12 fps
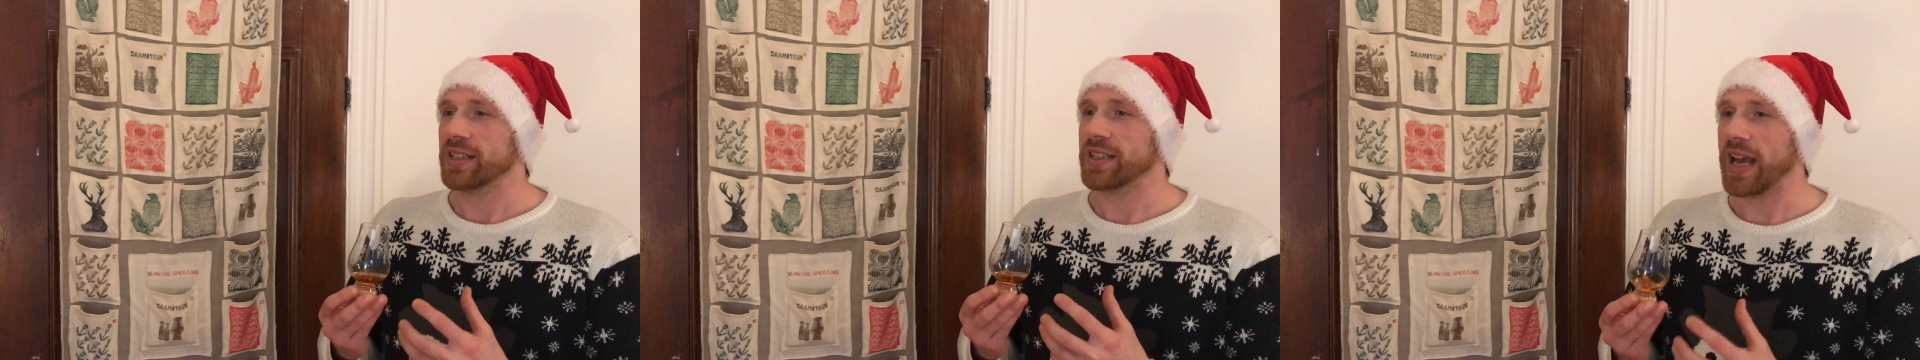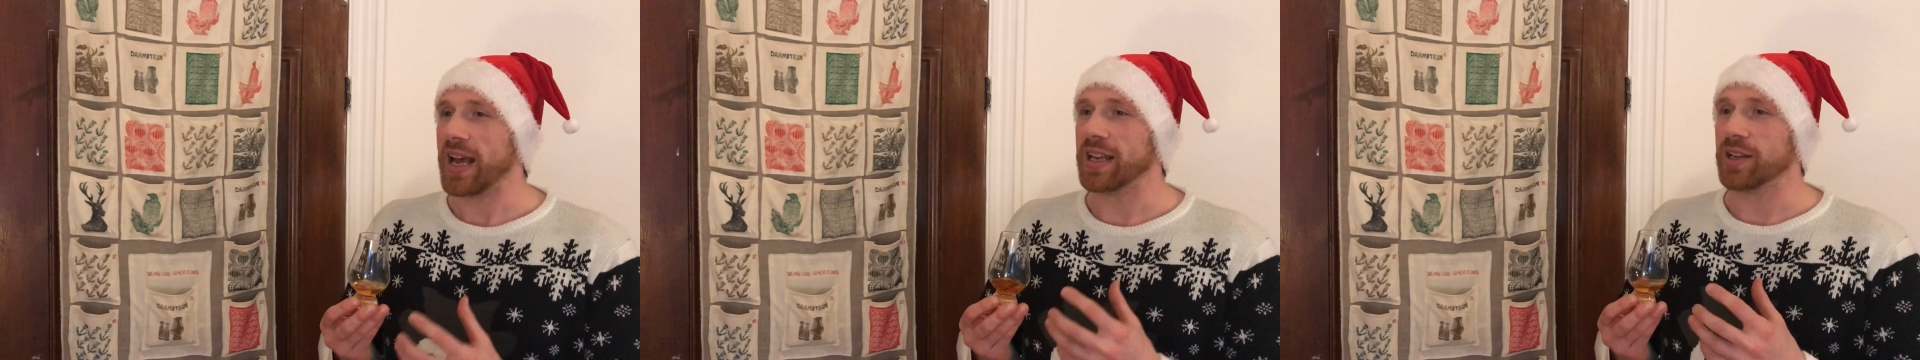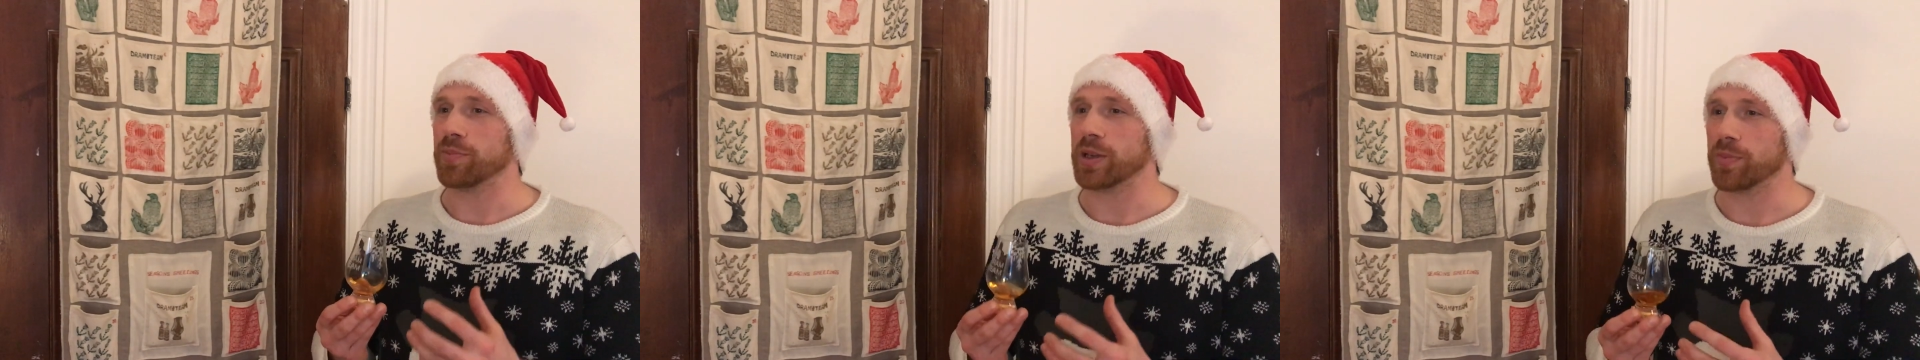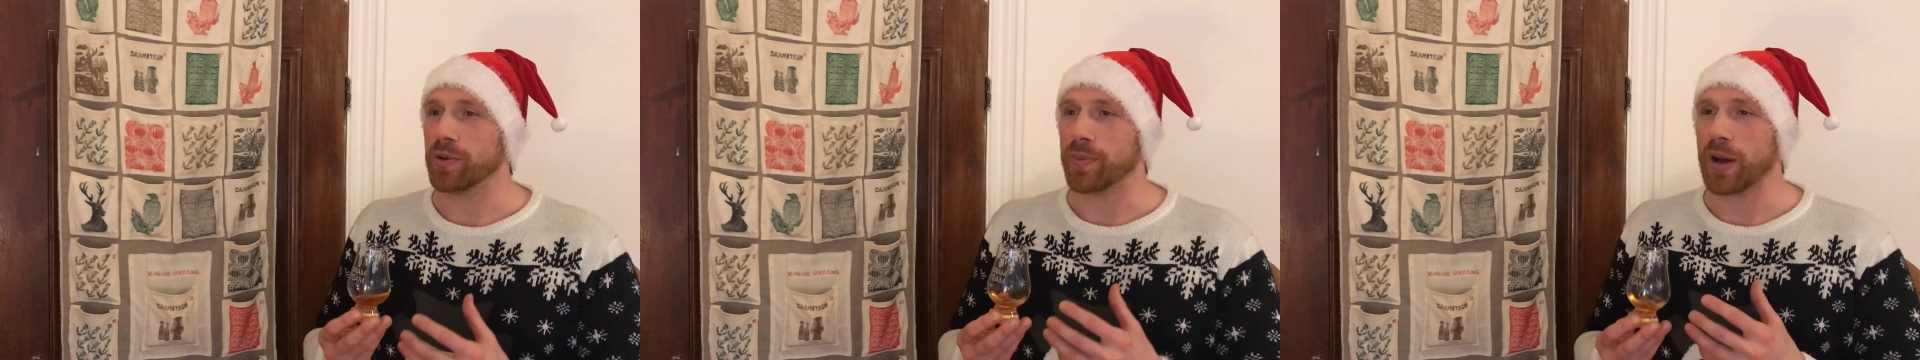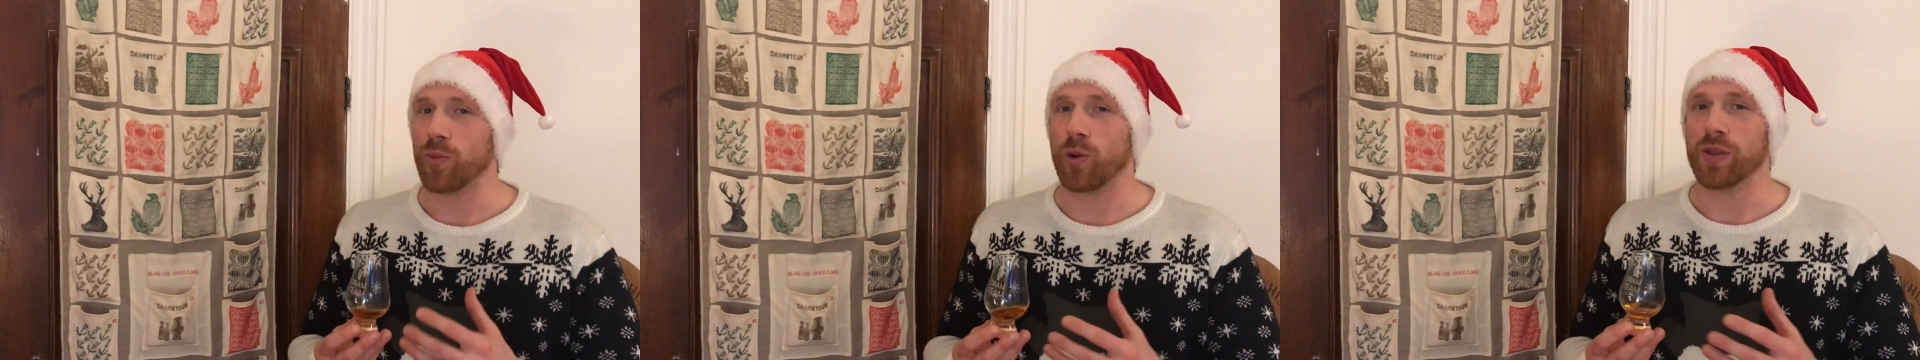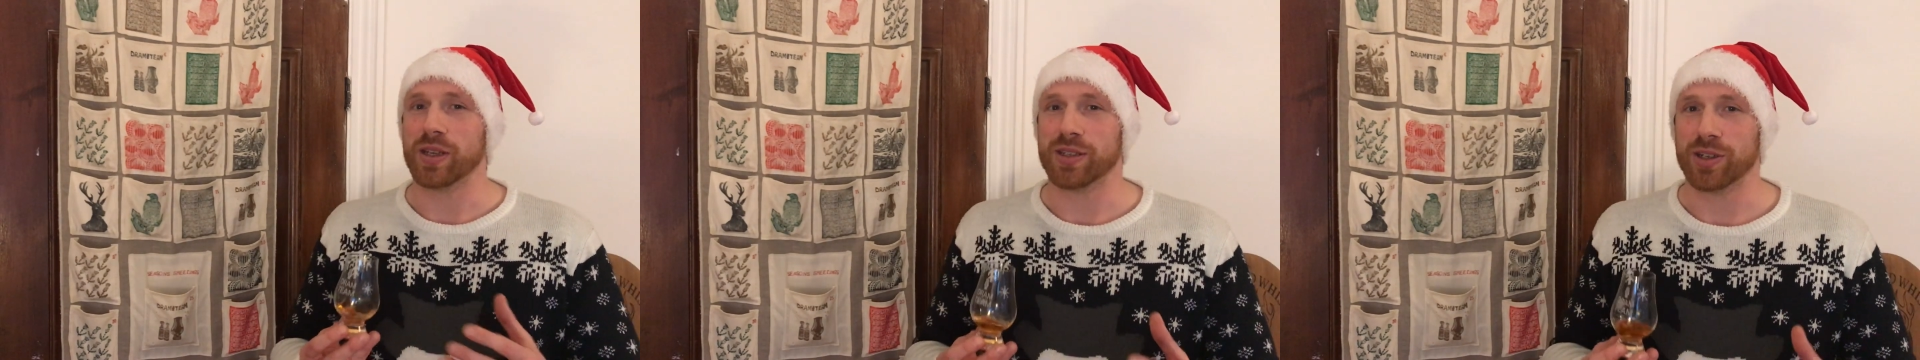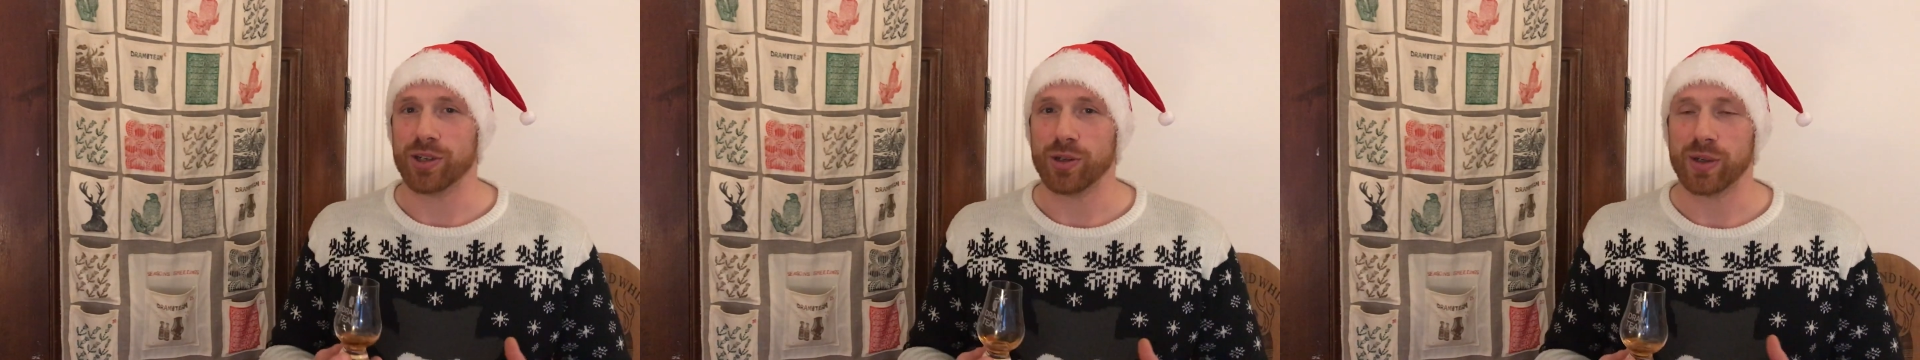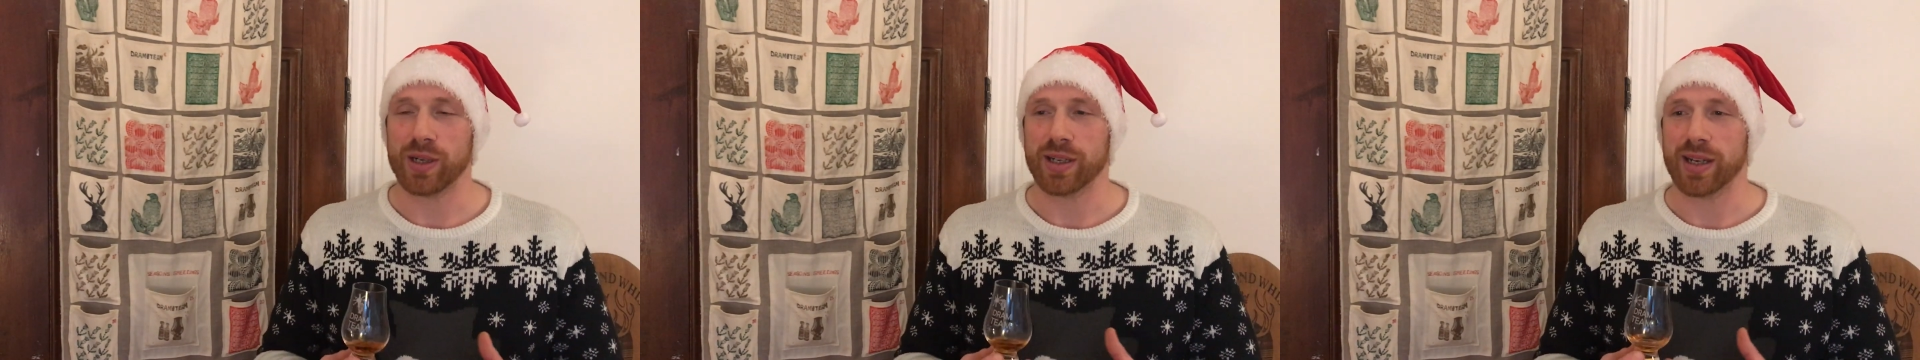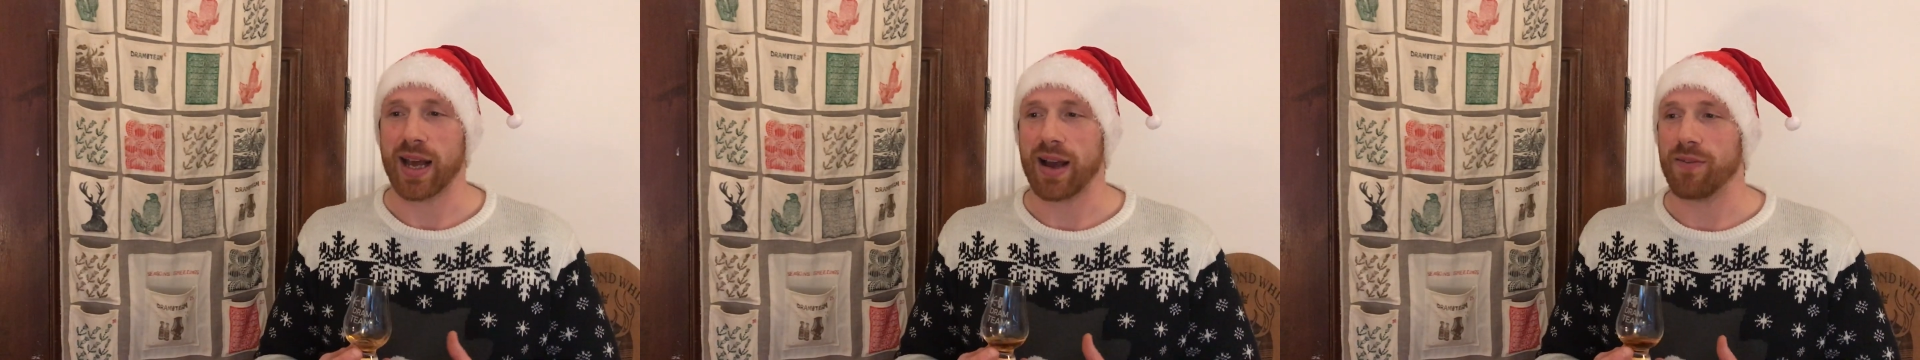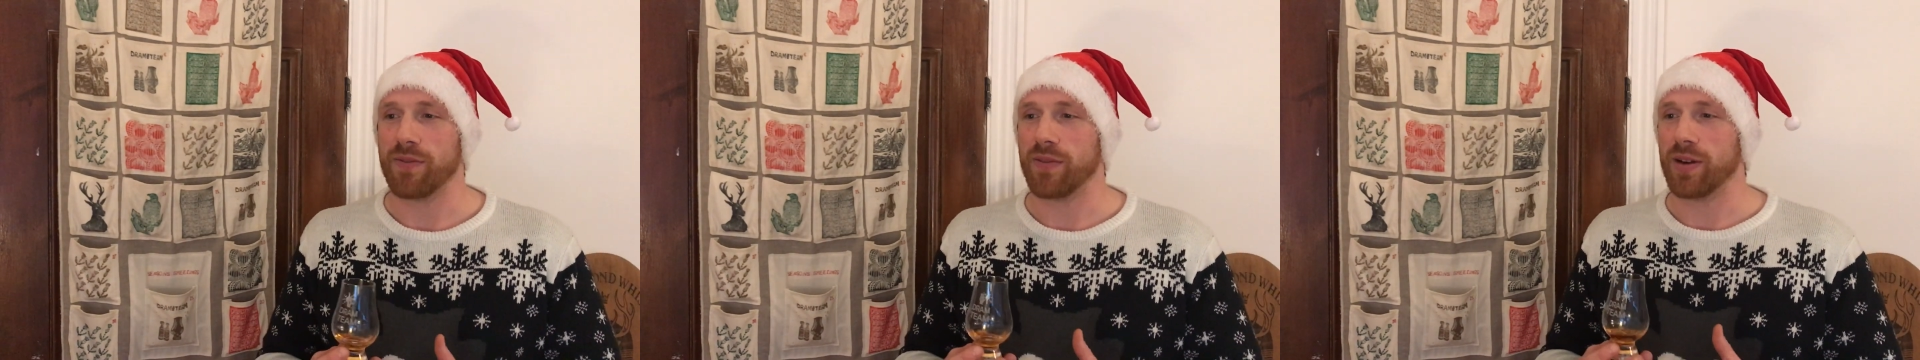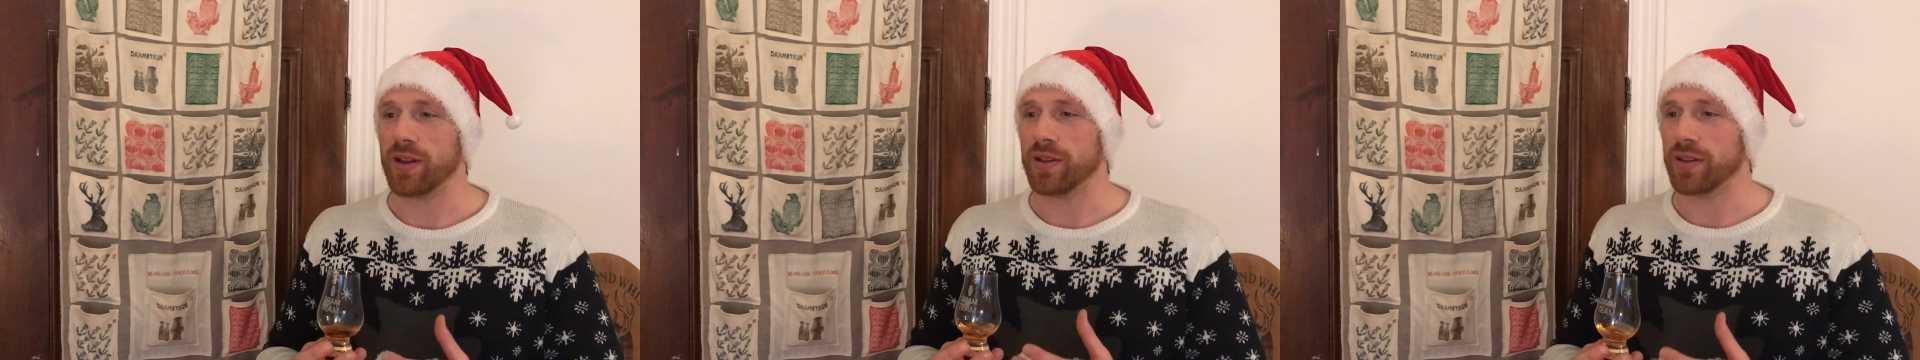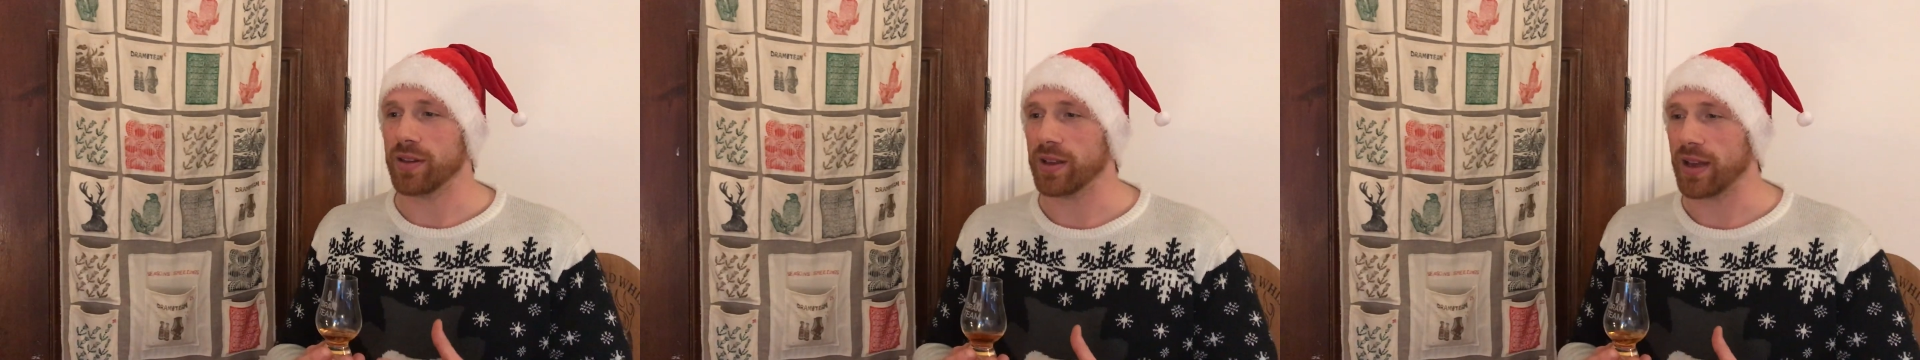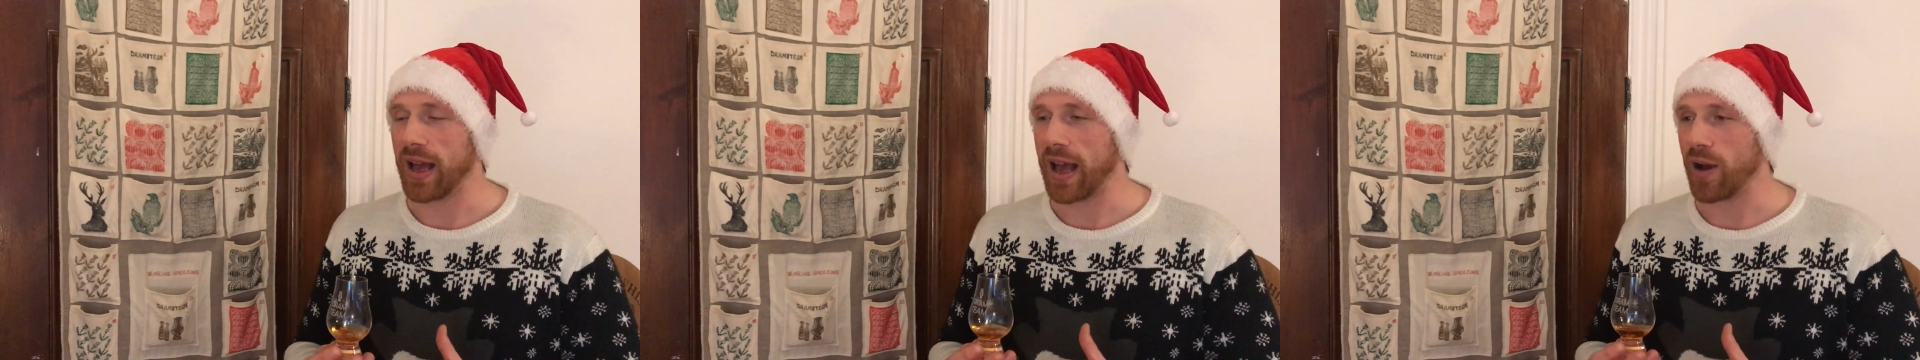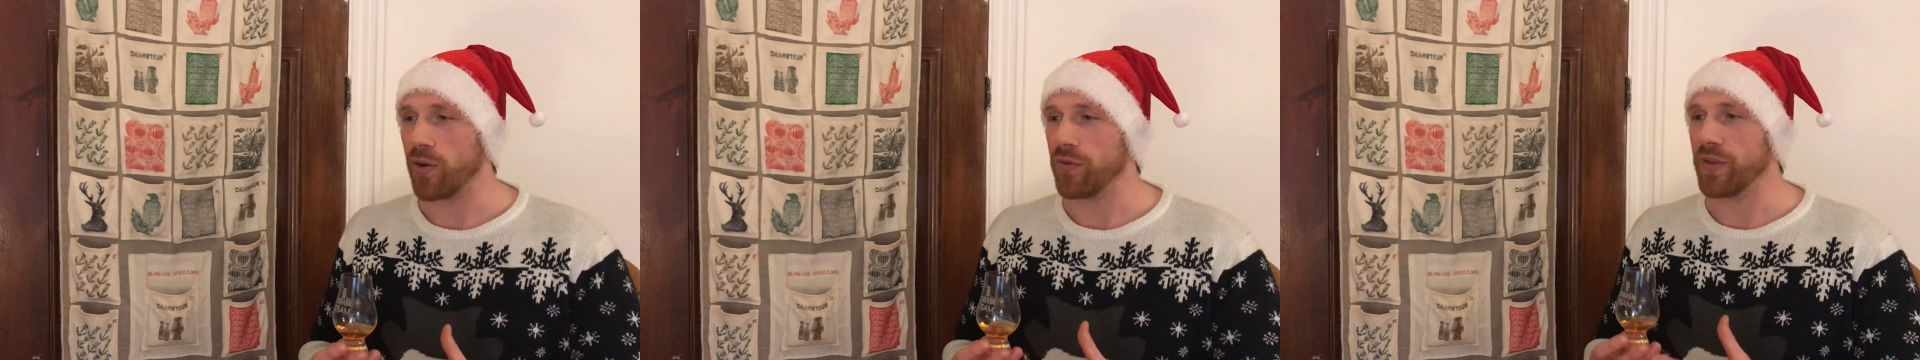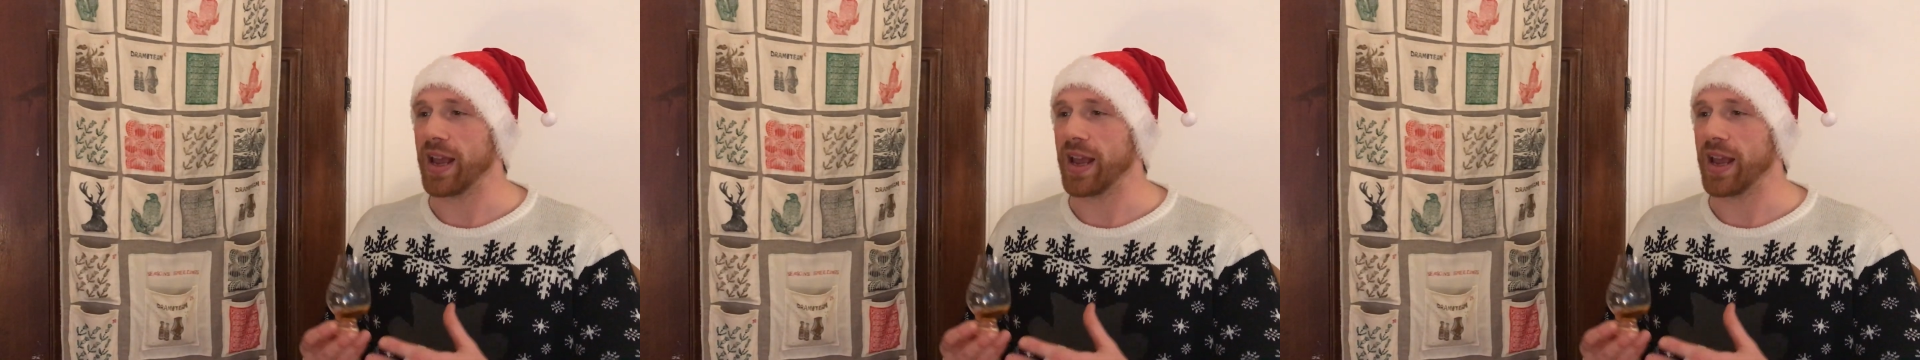telling people about what they do and how